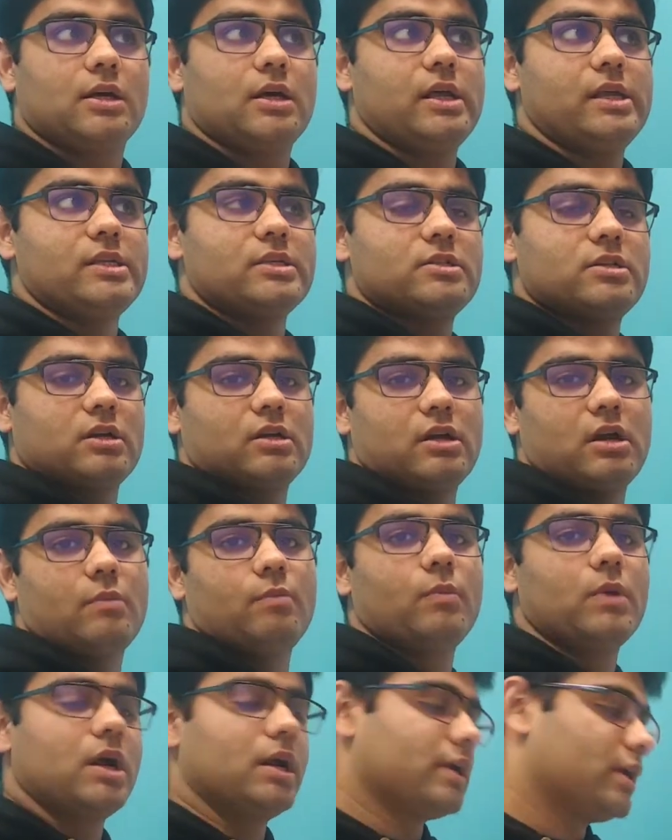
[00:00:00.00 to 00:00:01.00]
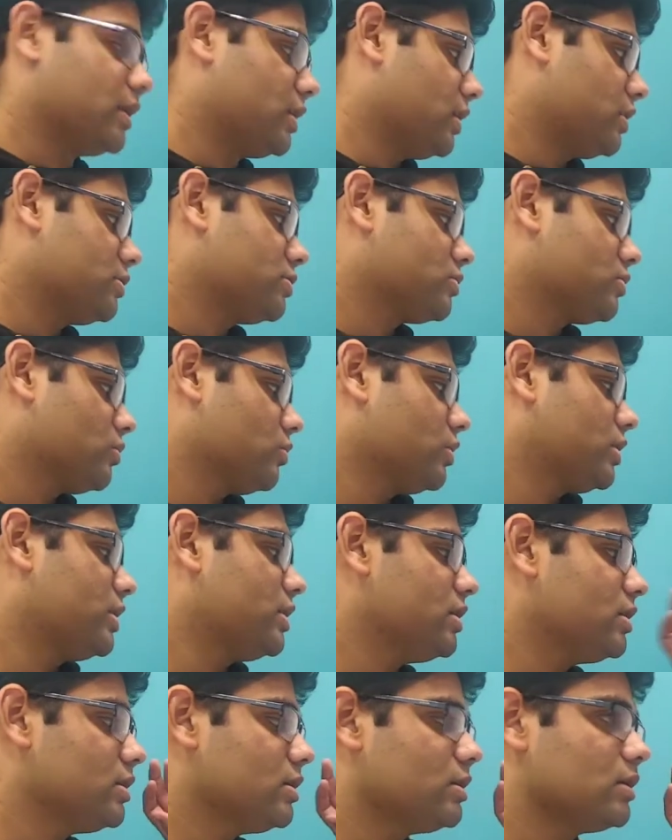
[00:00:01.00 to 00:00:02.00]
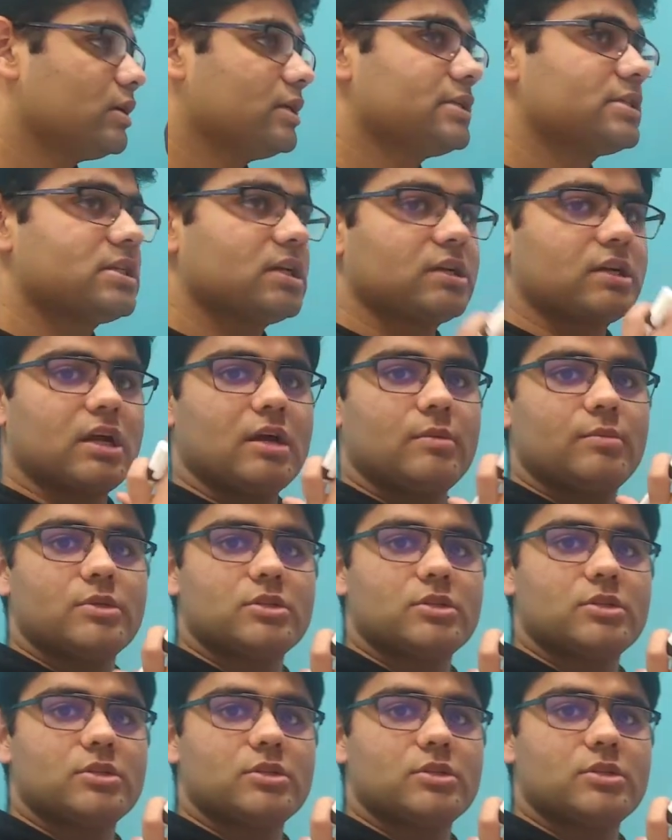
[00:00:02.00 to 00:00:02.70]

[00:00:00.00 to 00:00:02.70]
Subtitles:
Instagram marketing, so Instagram